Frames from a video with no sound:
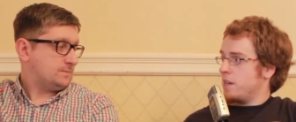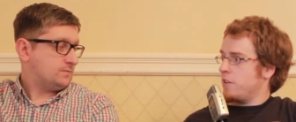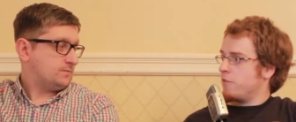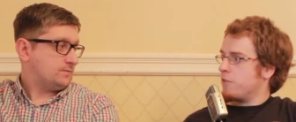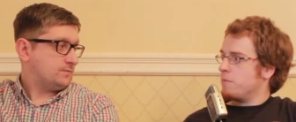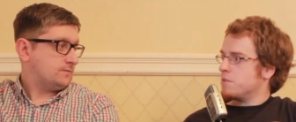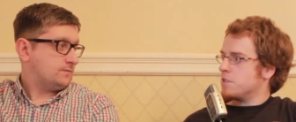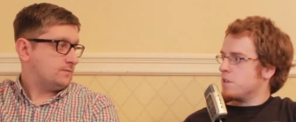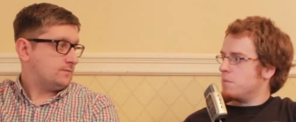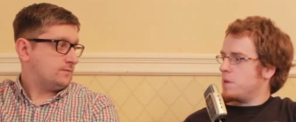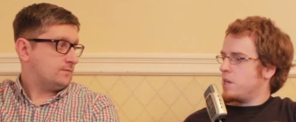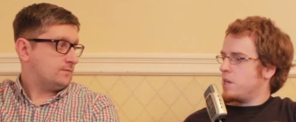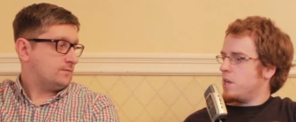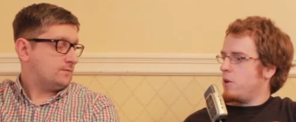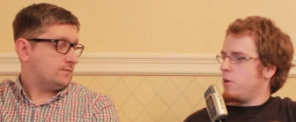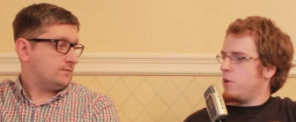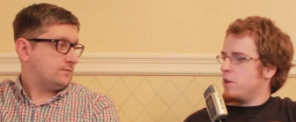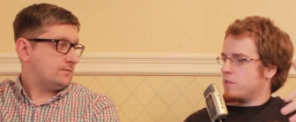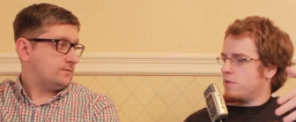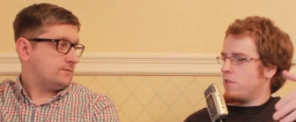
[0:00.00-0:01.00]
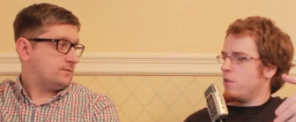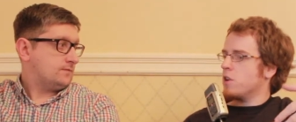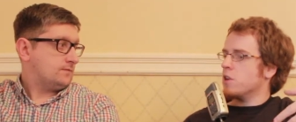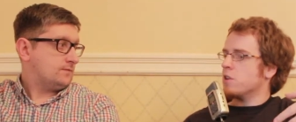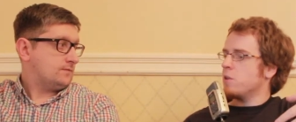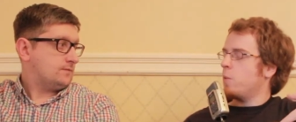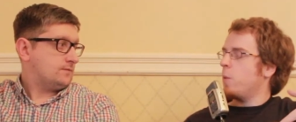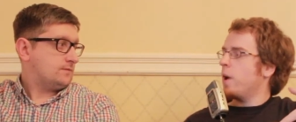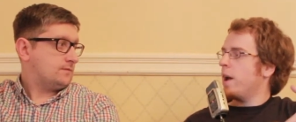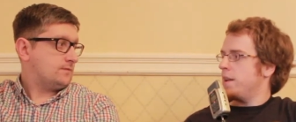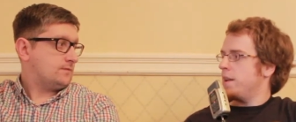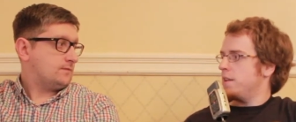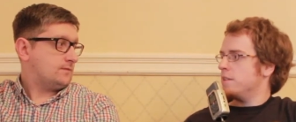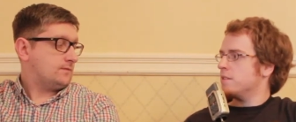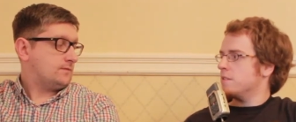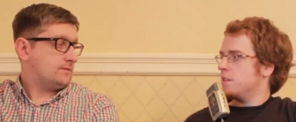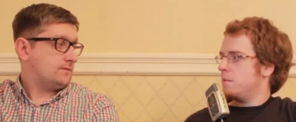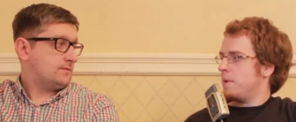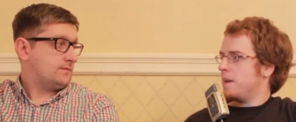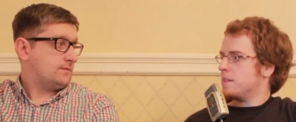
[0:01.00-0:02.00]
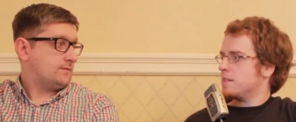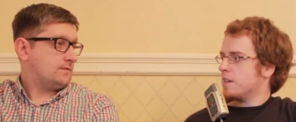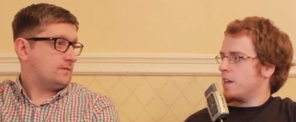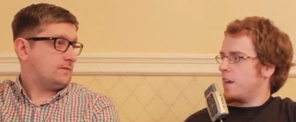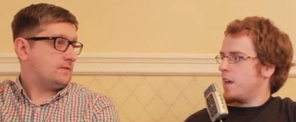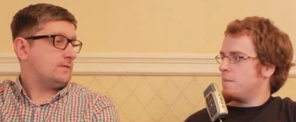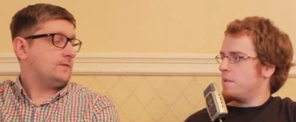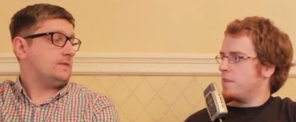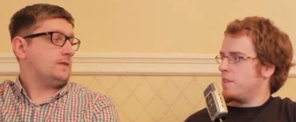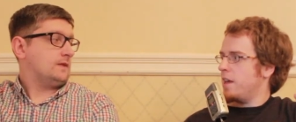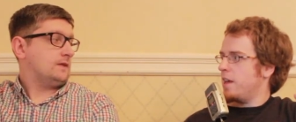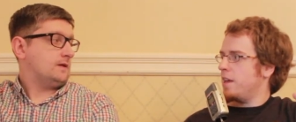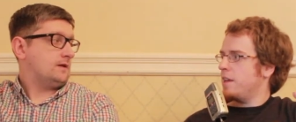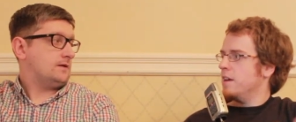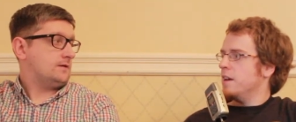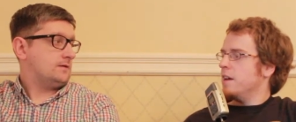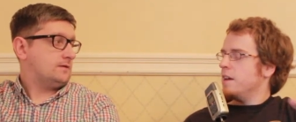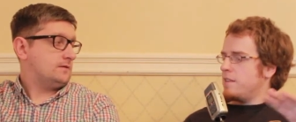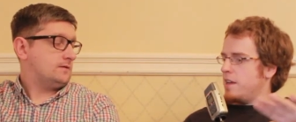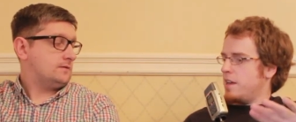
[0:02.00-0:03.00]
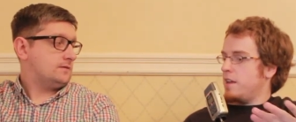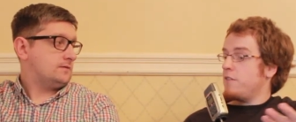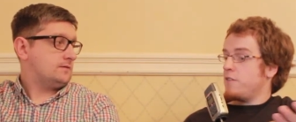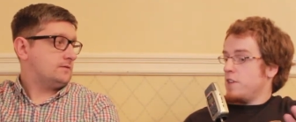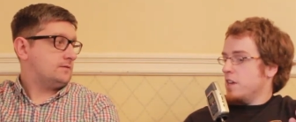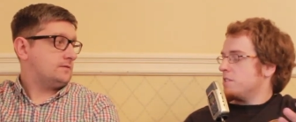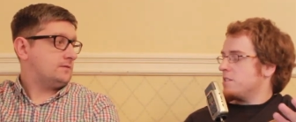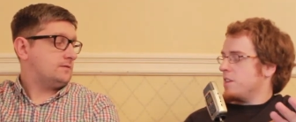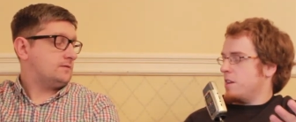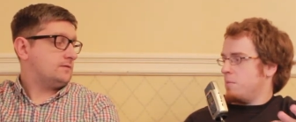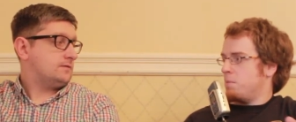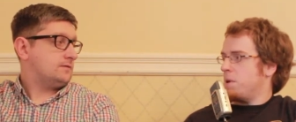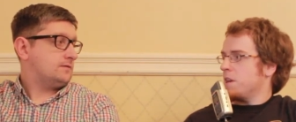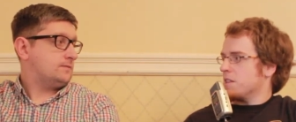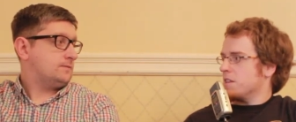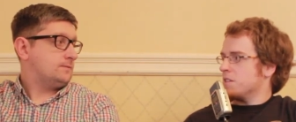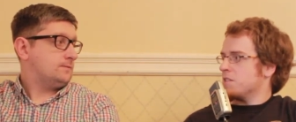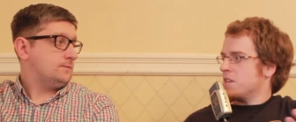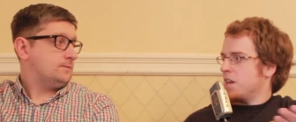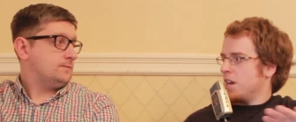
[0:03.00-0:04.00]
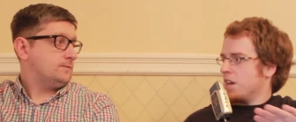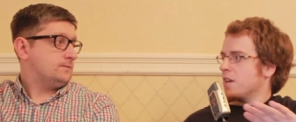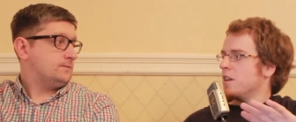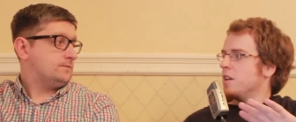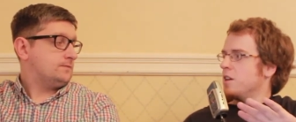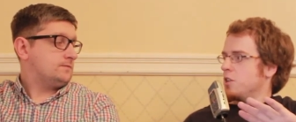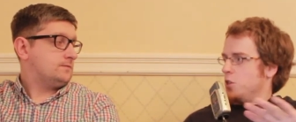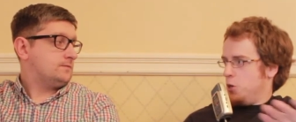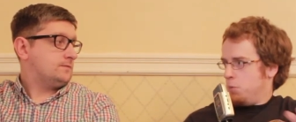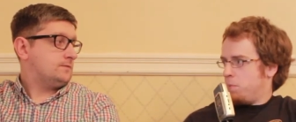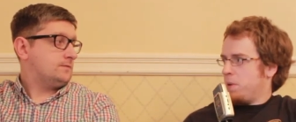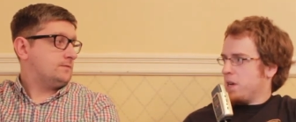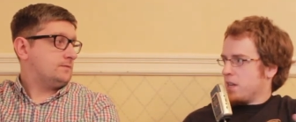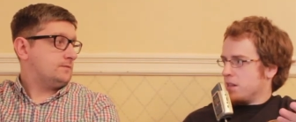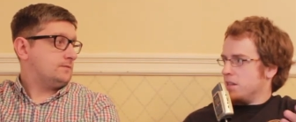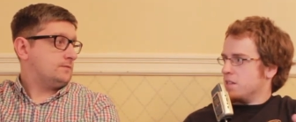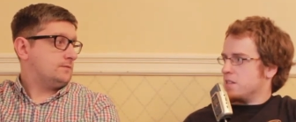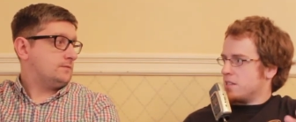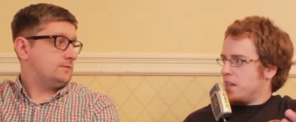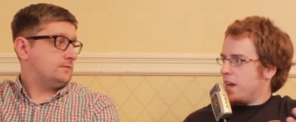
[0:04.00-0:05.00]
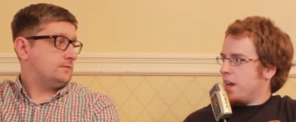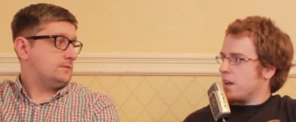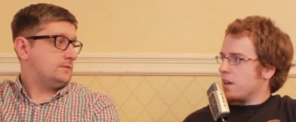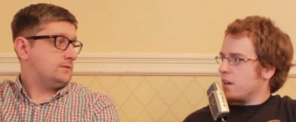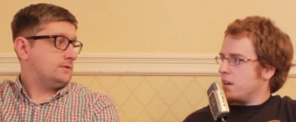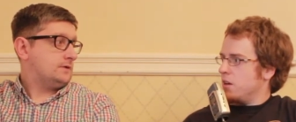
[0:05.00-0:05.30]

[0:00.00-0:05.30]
Speaker 1: from somebody who has a very good awareness of the metagame, and if they say pick this deck, you pick this deck.